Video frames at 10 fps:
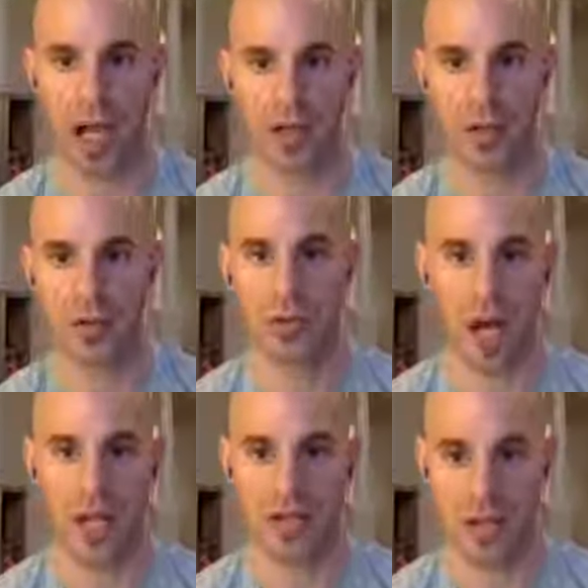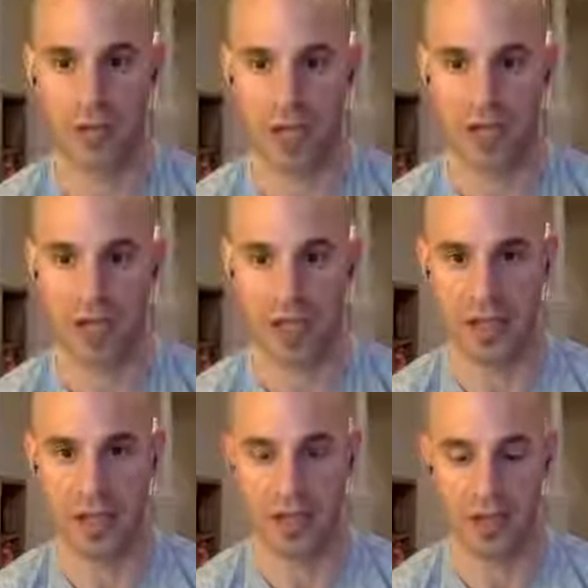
I know you guys are resonating this.